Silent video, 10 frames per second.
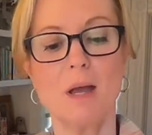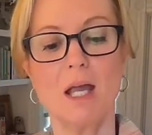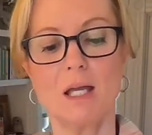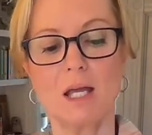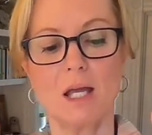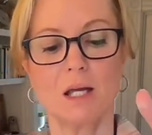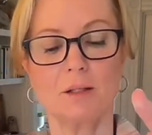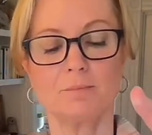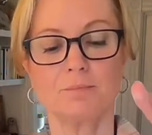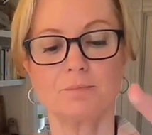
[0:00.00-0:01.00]
making,
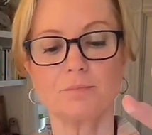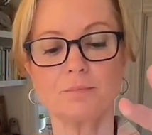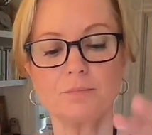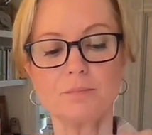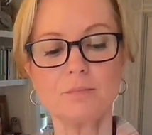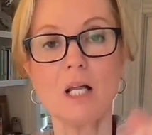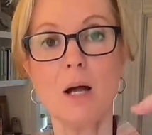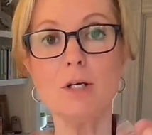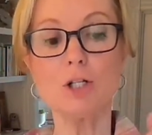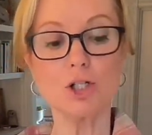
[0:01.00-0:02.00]

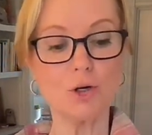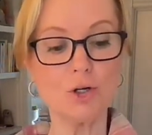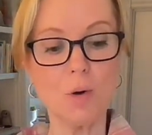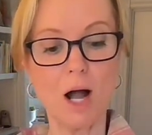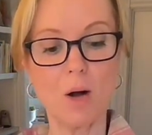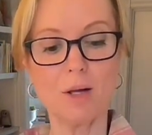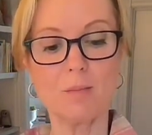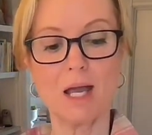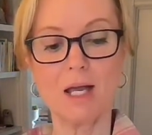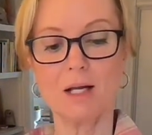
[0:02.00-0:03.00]
I'm going to show you how I
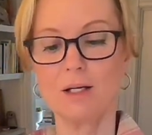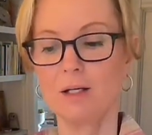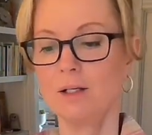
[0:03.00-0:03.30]
make